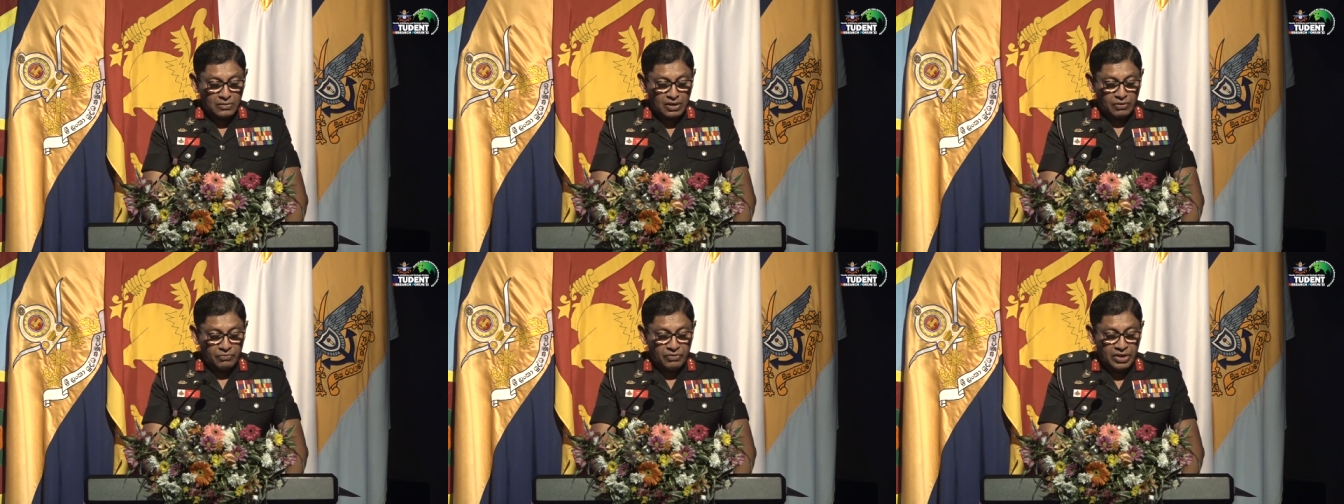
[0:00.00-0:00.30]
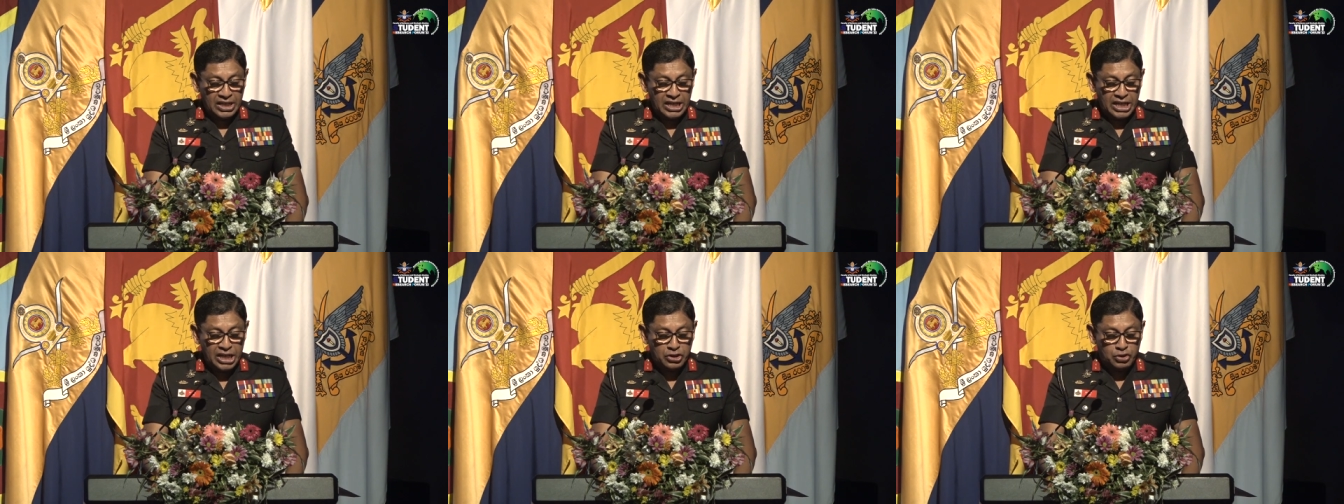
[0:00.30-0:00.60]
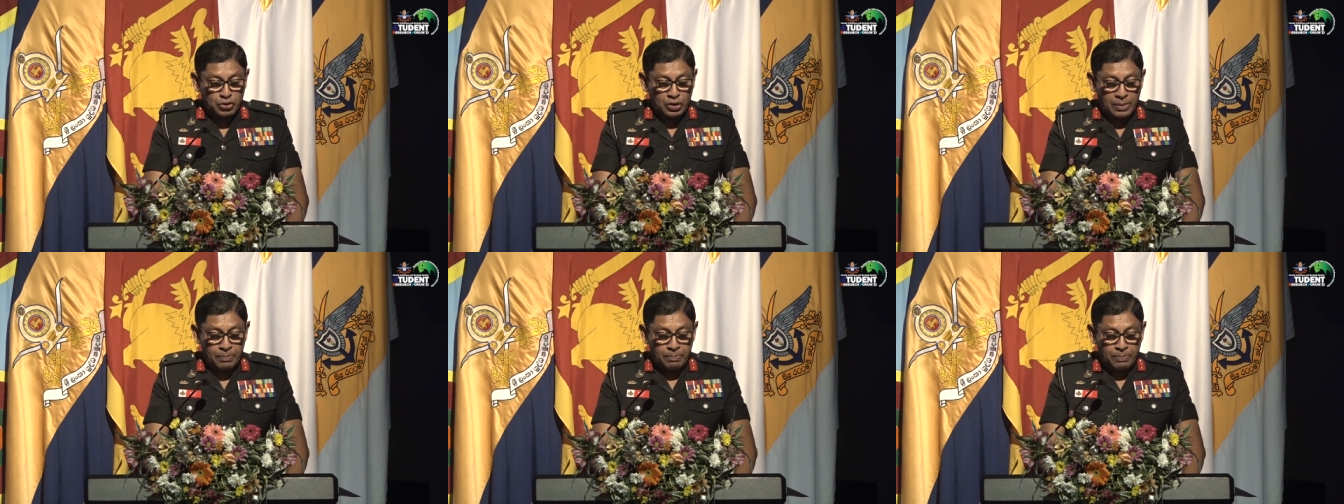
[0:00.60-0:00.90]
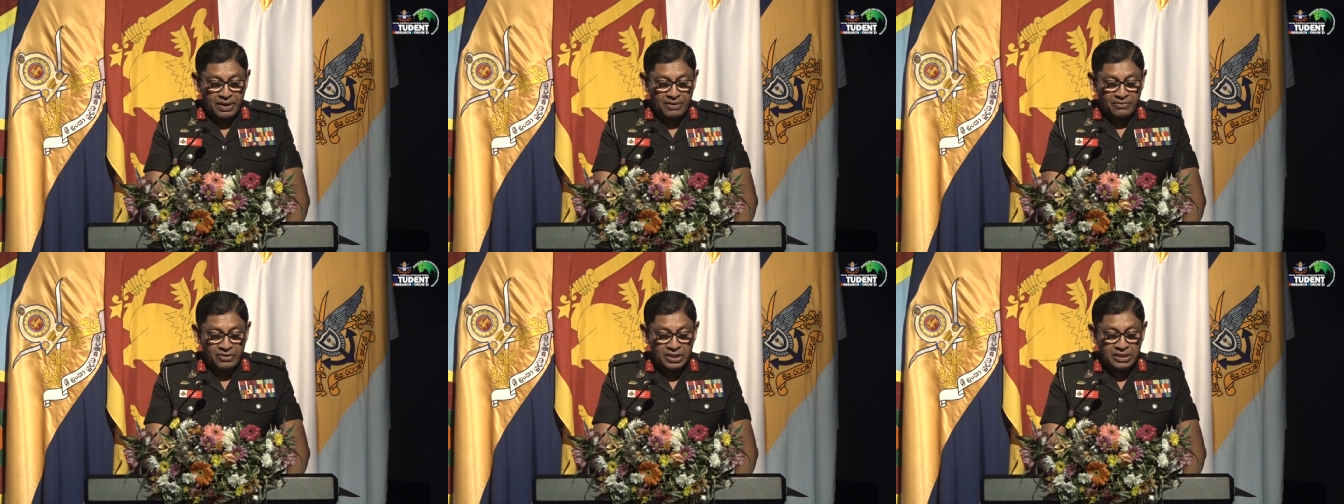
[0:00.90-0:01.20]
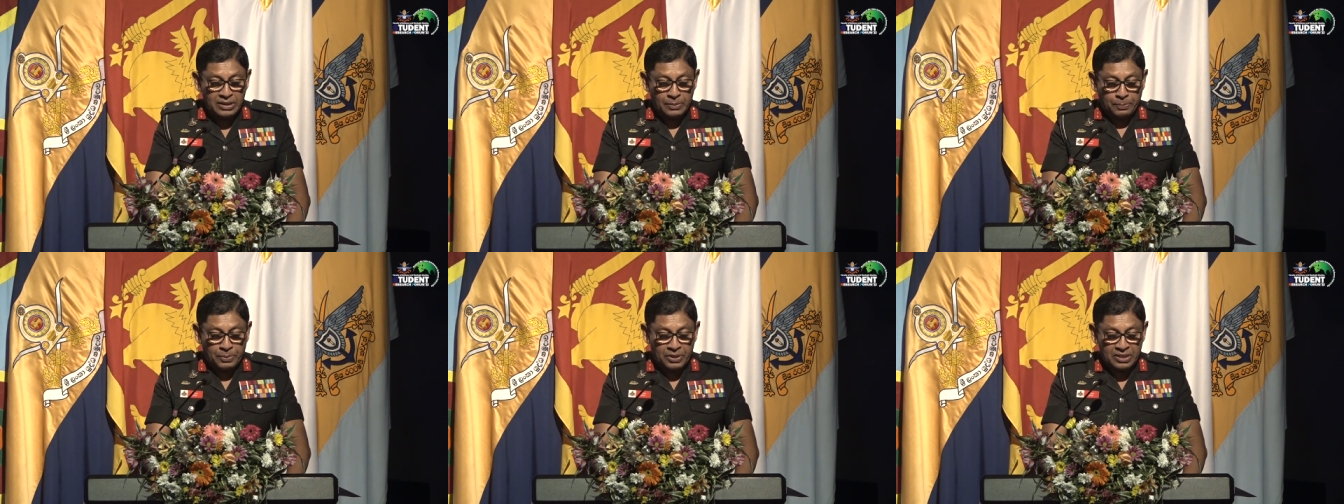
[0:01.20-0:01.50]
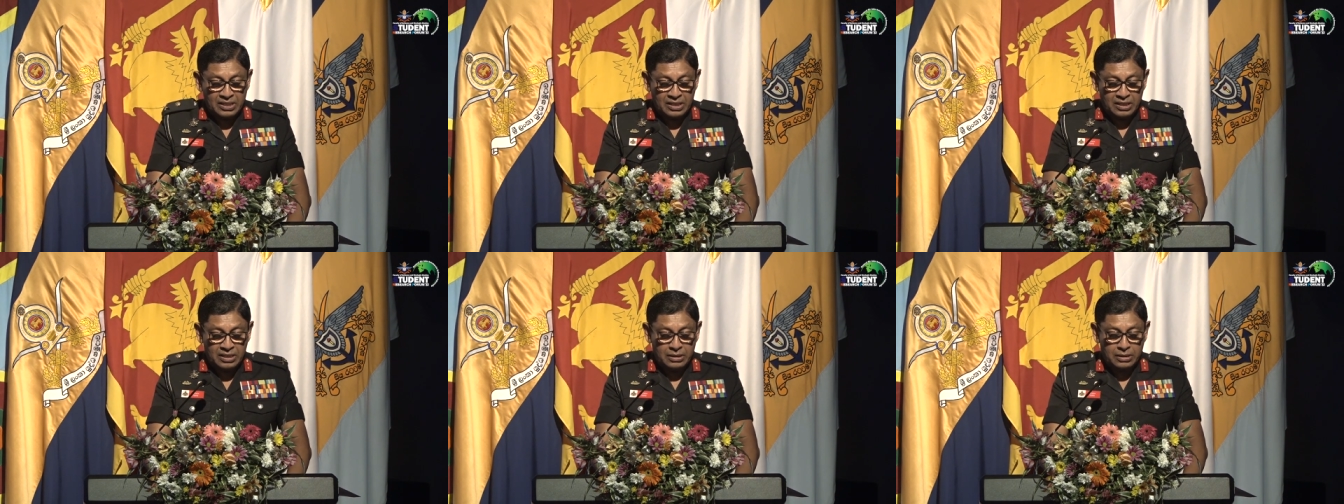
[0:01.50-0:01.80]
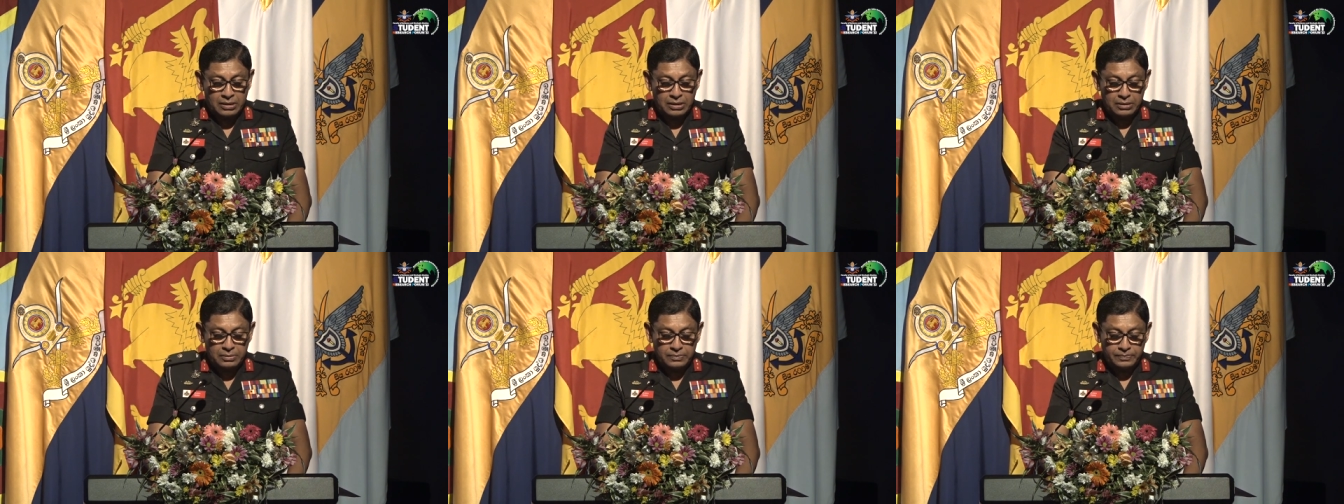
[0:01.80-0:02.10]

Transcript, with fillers: We need to empower the present,